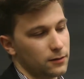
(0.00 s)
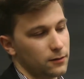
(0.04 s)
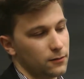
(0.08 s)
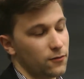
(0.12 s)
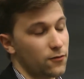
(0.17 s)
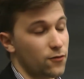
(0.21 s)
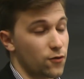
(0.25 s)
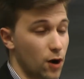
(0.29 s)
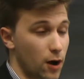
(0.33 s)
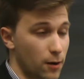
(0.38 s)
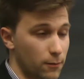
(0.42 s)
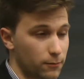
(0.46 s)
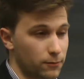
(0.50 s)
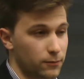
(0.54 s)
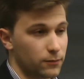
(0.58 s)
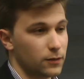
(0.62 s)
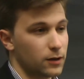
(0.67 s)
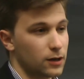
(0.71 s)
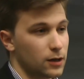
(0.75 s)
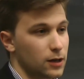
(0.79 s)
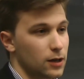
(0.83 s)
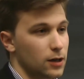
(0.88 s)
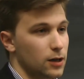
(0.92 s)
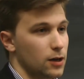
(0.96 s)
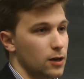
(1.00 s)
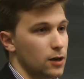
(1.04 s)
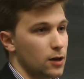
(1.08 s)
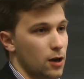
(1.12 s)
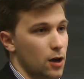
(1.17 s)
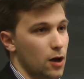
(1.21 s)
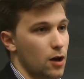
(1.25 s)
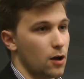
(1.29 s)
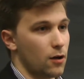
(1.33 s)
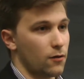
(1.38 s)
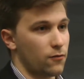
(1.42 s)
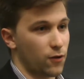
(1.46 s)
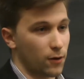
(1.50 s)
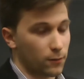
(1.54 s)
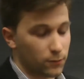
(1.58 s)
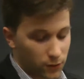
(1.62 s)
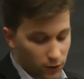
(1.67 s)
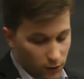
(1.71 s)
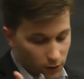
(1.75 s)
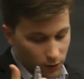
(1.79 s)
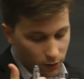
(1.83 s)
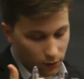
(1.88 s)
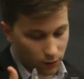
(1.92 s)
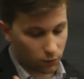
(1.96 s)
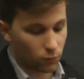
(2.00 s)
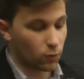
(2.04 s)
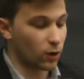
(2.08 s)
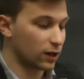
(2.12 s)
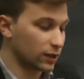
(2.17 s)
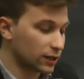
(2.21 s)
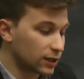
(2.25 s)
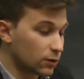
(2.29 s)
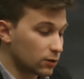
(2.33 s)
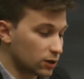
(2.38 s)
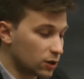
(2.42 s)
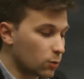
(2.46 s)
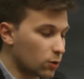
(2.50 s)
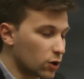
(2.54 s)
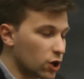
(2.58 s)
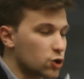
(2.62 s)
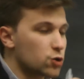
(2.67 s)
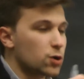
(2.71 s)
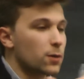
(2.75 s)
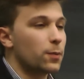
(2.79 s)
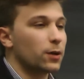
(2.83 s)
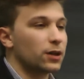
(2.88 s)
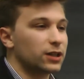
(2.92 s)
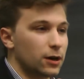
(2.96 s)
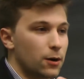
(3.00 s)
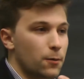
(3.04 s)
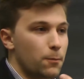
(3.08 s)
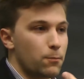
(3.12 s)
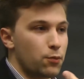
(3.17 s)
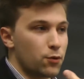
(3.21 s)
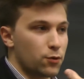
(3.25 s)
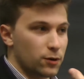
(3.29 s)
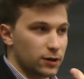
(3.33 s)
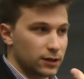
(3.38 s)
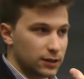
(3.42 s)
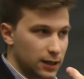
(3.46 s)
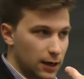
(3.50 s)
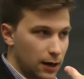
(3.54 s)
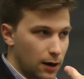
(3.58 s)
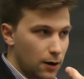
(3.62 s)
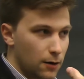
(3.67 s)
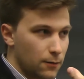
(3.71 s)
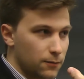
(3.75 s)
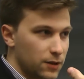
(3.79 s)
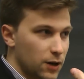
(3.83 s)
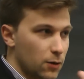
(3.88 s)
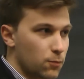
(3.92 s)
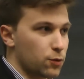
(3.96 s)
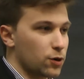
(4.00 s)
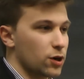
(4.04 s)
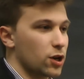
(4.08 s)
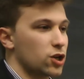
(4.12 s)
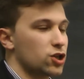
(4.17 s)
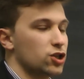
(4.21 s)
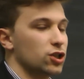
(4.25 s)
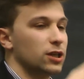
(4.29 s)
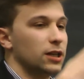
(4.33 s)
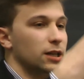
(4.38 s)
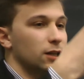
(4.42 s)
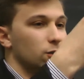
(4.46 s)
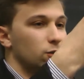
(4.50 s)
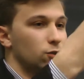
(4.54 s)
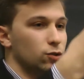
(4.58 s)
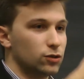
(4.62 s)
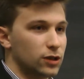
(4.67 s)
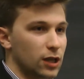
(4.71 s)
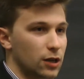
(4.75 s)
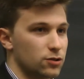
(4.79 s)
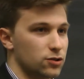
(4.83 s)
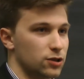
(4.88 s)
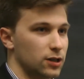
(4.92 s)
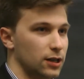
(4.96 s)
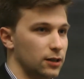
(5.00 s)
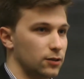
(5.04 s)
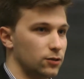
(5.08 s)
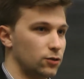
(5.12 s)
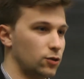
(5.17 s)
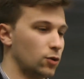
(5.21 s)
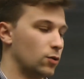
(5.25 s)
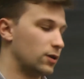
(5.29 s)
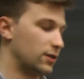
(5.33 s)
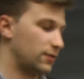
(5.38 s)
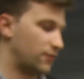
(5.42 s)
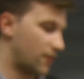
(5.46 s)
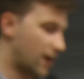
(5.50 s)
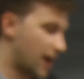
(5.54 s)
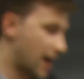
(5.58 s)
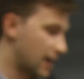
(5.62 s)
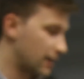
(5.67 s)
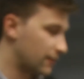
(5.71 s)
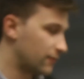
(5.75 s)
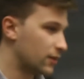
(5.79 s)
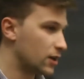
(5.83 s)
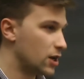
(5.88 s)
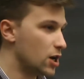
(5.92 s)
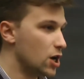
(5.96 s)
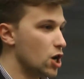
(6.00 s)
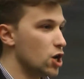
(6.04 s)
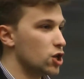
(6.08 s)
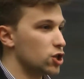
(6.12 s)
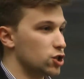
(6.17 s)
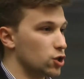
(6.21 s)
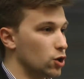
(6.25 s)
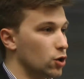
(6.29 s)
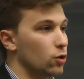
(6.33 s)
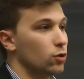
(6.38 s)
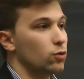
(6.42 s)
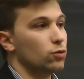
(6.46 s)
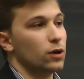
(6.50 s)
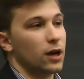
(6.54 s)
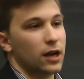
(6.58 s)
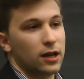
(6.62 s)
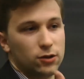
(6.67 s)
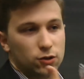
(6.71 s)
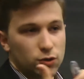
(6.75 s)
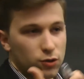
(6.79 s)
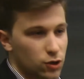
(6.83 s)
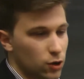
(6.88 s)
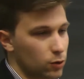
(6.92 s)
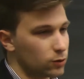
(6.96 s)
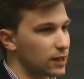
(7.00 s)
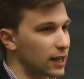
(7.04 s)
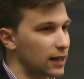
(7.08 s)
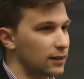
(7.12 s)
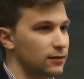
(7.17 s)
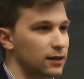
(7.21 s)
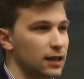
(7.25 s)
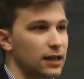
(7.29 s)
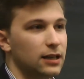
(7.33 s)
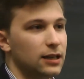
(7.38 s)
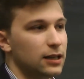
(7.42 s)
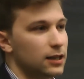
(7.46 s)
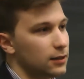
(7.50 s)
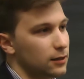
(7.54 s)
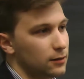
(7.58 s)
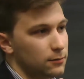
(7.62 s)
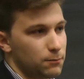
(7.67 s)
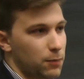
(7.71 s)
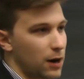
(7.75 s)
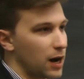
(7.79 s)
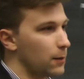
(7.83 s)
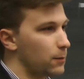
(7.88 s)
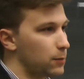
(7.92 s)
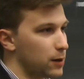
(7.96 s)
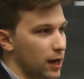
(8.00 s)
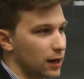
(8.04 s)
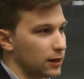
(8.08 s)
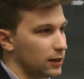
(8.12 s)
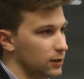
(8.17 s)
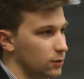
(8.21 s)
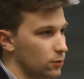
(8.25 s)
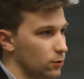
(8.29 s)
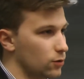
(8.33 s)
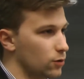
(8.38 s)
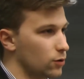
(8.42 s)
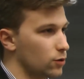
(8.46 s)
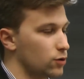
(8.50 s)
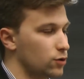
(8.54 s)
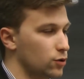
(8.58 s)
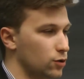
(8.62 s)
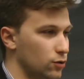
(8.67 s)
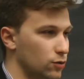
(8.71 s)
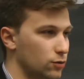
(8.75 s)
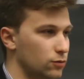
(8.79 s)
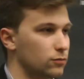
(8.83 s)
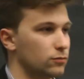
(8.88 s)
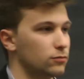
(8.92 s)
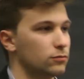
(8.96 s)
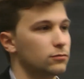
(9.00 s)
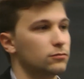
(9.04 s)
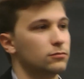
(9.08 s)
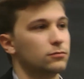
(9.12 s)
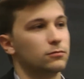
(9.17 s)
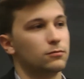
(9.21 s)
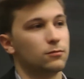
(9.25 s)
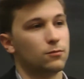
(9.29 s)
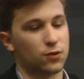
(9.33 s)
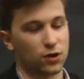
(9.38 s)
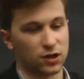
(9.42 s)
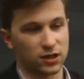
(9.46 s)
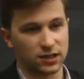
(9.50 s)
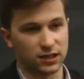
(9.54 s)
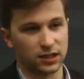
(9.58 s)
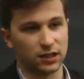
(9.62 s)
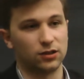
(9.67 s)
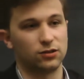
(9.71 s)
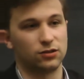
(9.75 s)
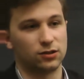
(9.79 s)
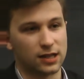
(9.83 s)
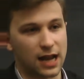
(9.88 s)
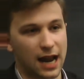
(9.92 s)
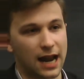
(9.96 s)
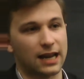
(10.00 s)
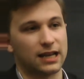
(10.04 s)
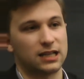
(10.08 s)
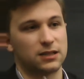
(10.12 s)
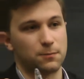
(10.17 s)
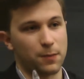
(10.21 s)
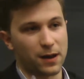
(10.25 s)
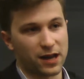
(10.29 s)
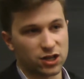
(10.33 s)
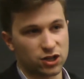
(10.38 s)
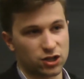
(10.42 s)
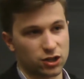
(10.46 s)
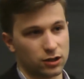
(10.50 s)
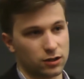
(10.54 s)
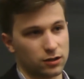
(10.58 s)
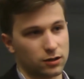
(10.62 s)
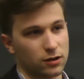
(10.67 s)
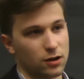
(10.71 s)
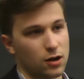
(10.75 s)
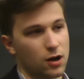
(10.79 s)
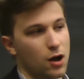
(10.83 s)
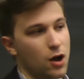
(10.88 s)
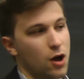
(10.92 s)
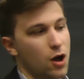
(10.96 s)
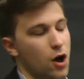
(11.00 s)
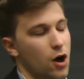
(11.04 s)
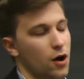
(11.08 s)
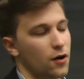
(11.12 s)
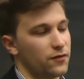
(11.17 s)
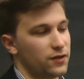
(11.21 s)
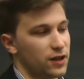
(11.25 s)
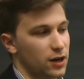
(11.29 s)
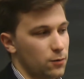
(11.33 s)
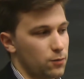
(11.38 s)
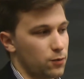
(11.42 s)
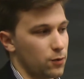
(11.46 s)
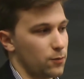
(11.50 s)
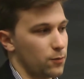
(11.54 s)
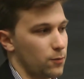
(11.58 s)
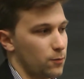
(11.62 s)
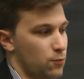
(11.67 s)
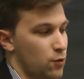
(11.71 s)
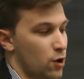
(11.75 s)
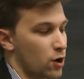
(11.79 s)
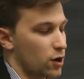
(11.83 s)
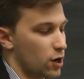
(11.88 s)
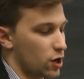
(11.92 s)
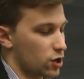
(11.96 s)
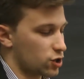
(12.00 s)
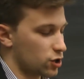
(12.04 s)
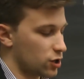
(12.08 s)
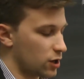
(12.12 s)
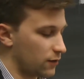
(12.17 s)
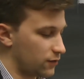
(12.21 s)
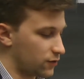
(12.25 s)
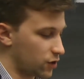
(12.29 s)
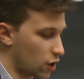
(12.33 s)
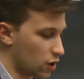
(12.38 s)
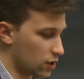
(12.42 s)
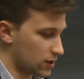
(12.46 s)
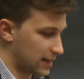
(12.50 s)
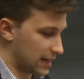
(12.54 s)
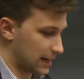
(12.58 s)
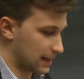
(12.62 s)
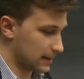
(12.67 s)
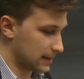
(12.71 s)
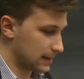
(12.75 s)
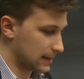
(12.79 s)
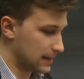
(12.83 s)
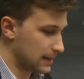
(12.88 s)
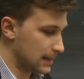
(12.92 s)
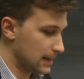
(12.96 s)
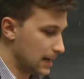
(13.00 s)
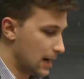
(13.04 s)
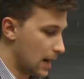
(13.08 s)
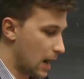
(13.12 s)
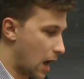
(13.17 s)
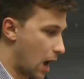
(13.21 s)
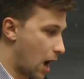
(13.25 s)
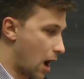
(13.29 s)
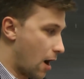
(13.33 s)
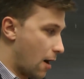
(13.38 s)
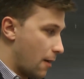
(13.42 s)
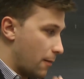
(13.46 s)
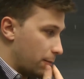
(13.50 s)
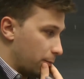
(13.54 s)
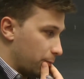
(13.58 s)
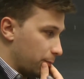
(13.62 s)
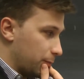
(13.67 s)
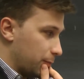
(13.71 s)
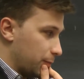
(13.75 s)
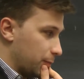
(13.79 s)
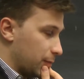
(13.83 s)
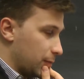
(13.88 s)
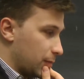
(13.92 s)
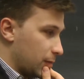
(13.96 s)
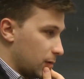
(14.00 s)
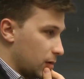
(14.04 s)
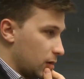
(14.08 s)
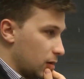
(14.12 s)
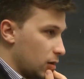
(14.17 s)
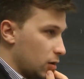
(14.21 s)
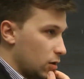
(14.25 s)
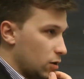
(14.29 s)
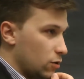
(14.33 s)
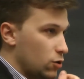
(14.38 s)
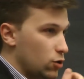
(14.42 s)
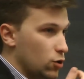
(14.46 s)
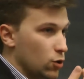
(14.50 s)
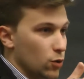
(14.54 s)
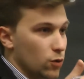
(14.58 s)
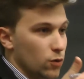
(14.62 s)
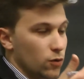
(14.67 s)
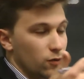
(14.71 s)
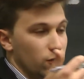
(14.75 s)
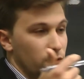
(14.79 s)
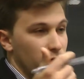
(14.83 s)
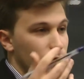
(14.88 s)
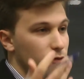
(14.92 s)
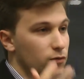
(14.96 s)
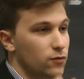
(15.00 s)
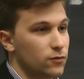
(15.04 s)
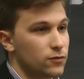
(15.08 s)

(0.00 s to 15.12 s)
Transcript: from the they want to triple their production in 2035. So, and you know that they need pipeline in order to proceed to that expansion of their production of tar sands. You